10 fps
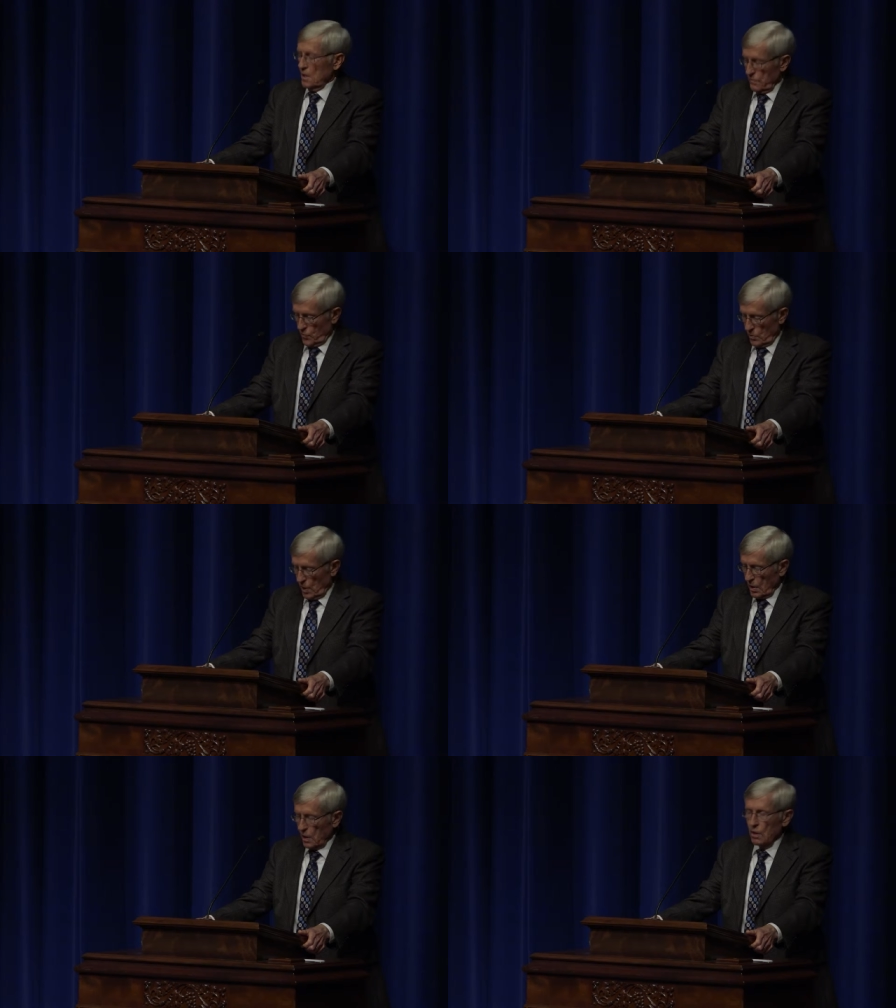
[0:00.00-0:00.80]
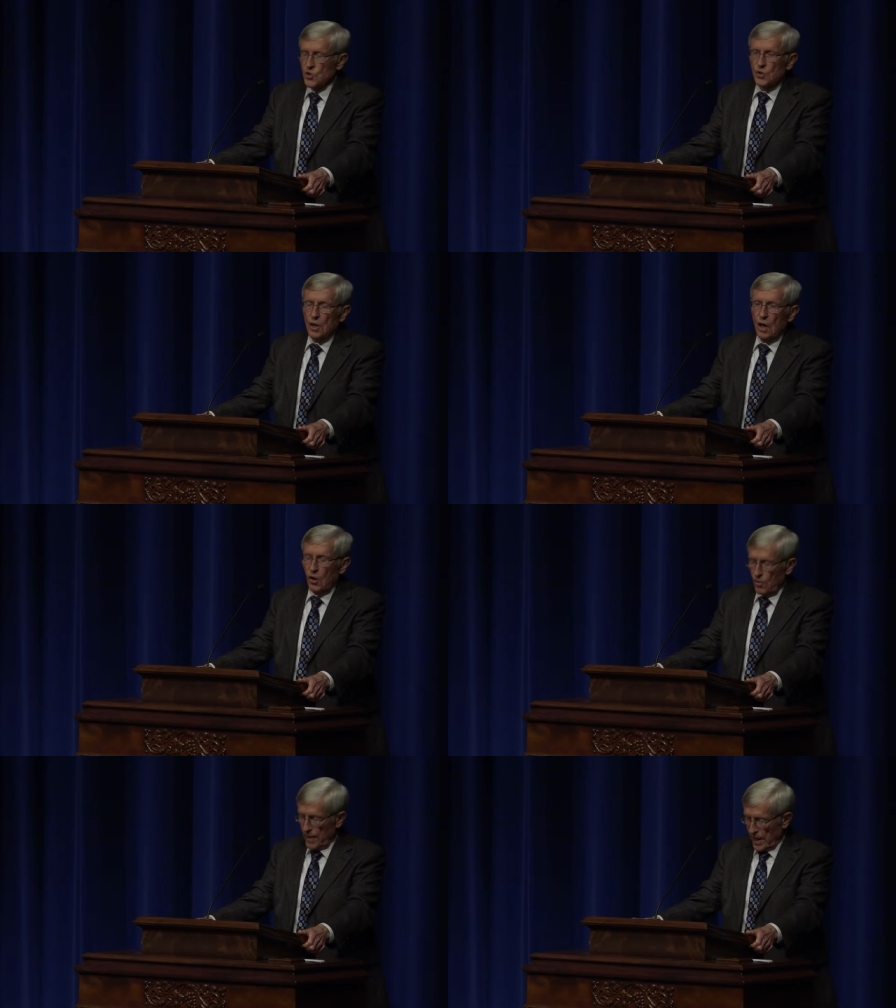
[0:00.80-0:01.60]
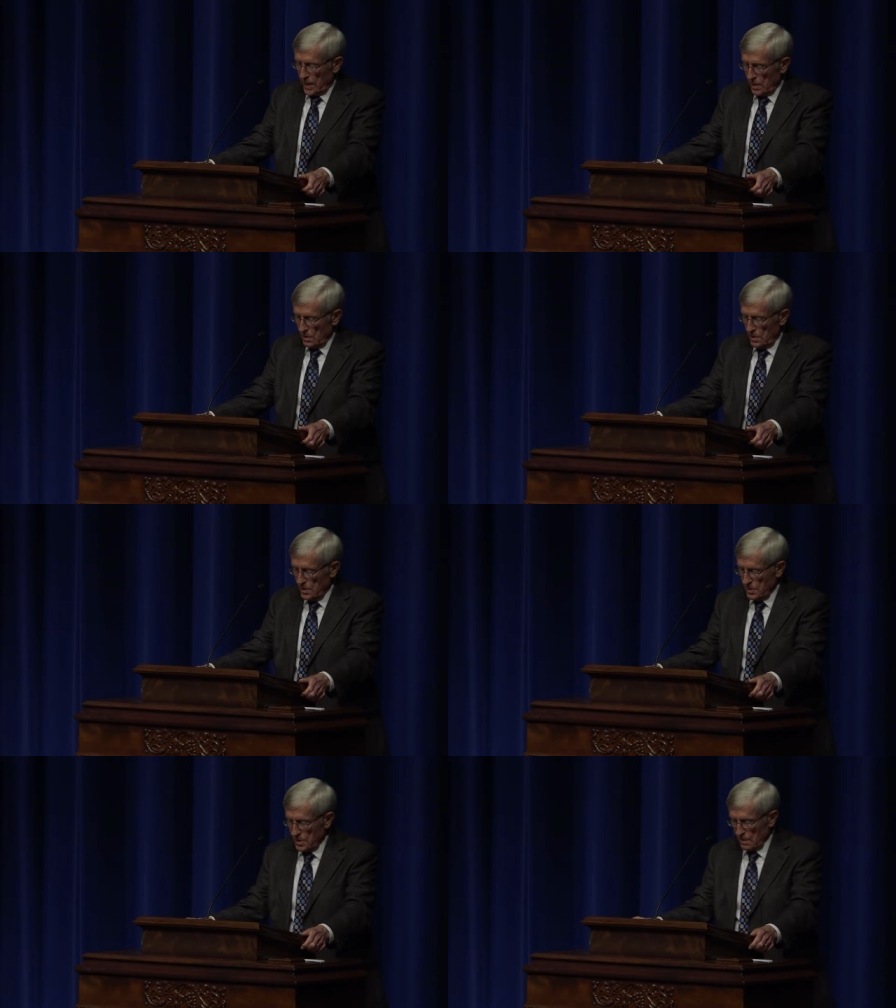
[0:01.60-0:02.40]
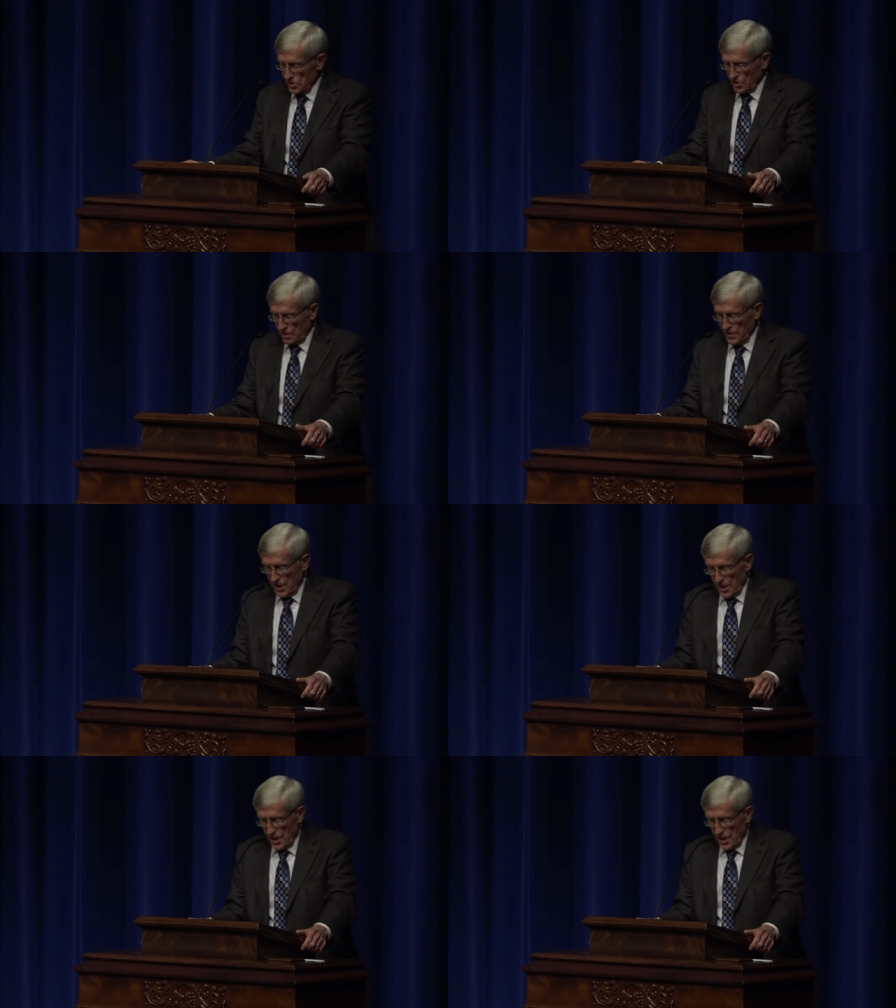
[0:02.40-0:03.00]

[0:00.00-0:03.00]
If you want to look closer to home out here, there was a, uh,